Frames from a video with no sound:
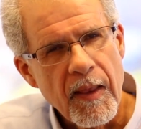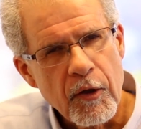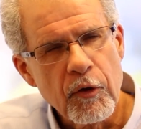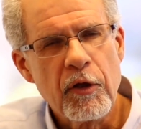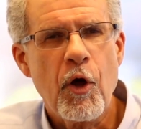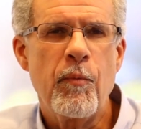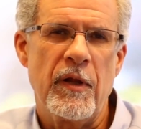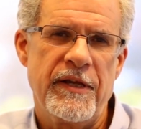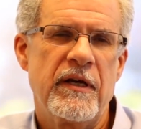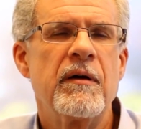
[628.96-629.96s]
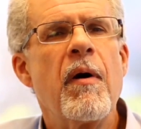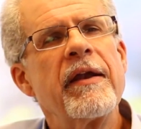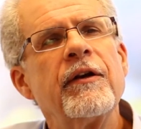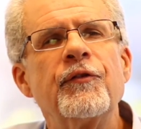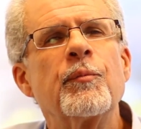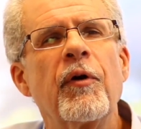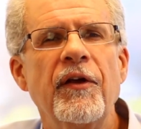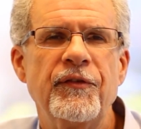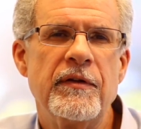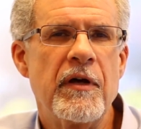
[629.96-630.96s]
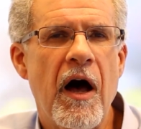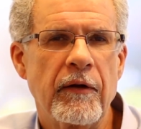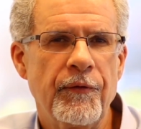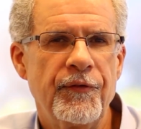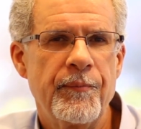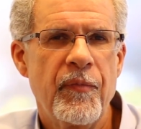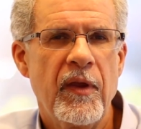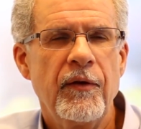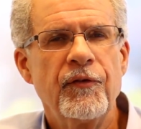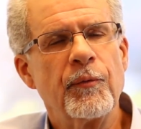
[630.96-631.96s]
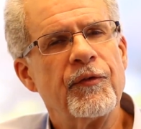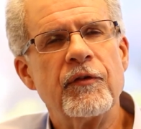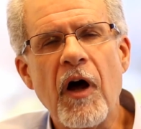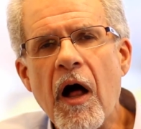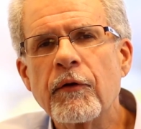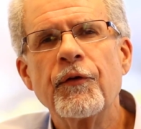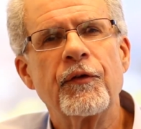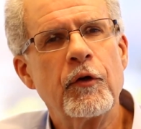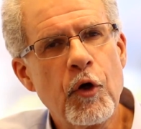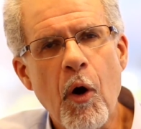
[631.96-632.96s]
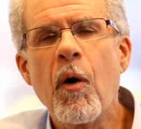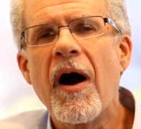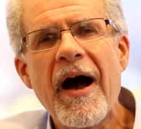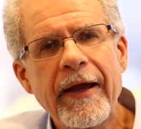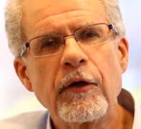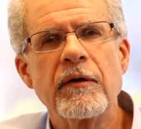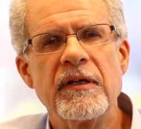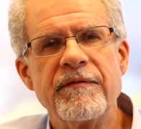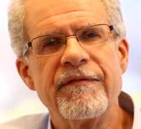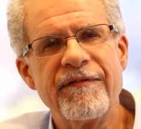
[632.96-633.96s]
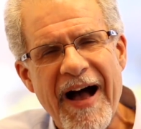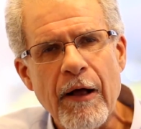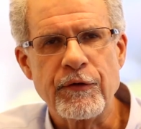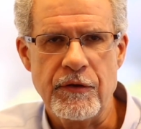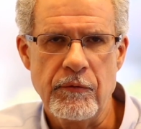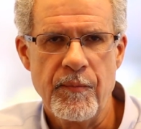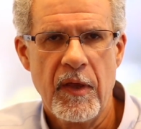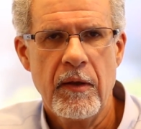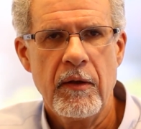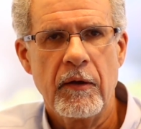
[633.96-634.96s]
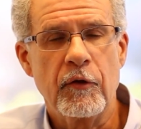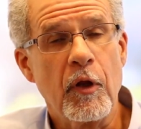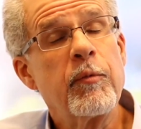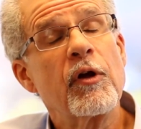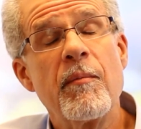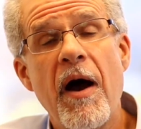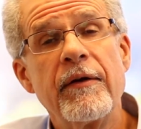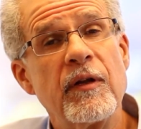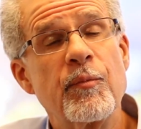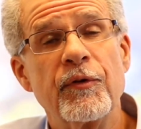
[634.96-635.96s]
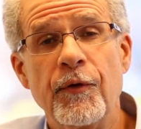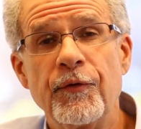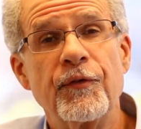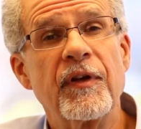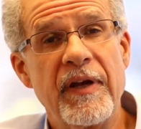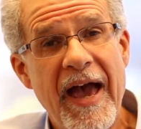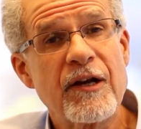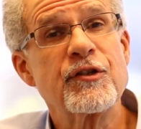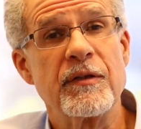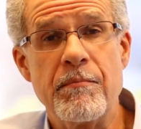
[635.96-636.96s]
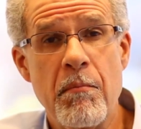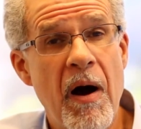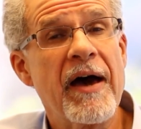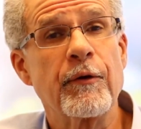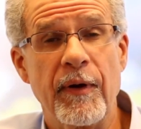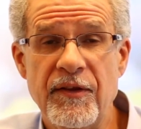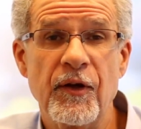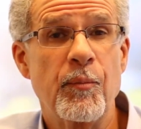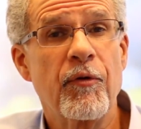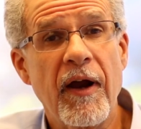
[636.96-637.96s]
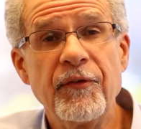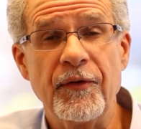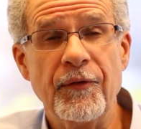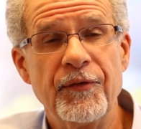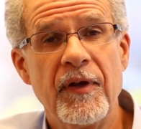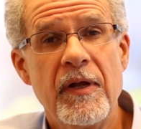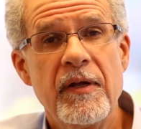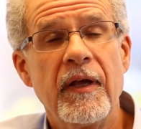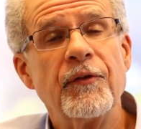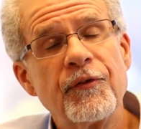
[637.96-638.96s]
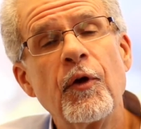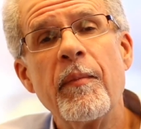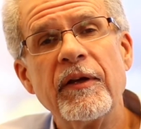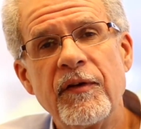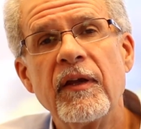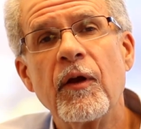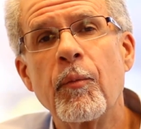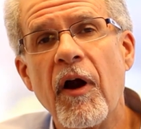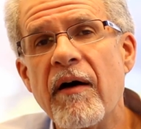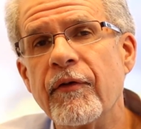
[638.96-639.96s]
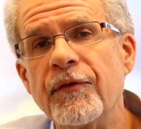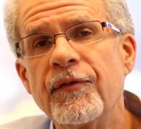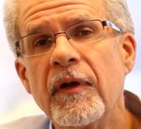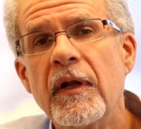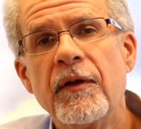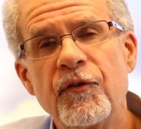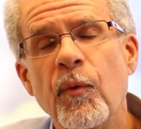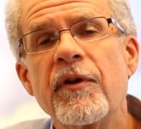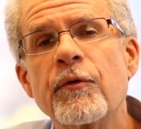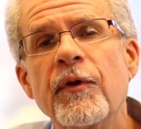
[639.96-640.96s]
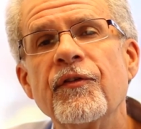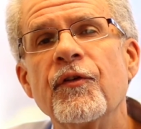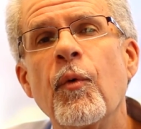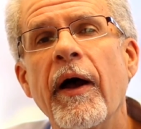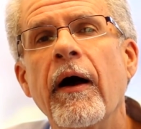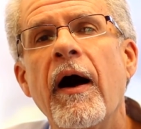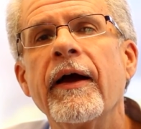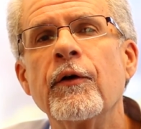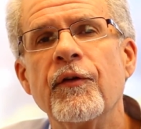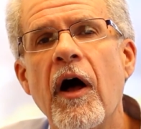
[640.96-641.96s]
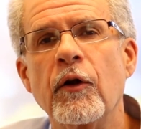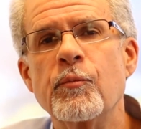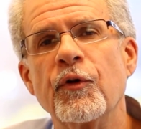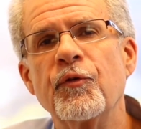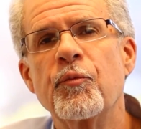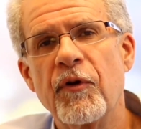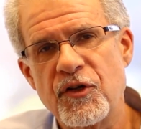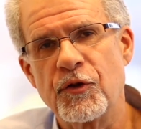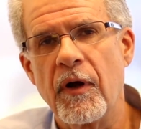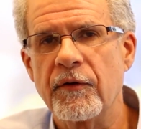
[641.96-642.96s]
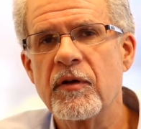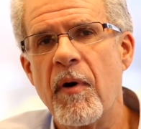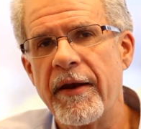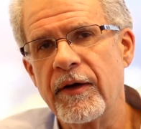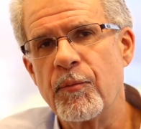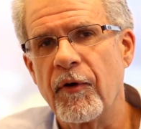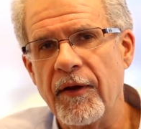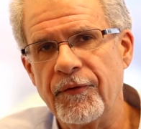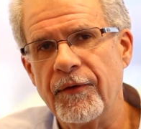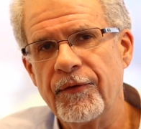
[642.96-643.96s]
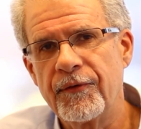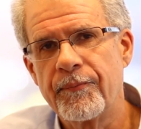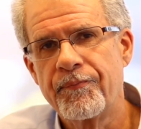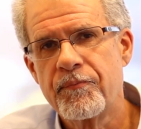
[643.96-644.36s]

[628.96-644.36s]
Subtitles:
Globally, commodities are priced in dollars. So as dollars go higher in value, global commodity producers can actually moderate their prices and still maintain their profits. It's one of the reasons why a higher dollar puts pressure on commodity prices.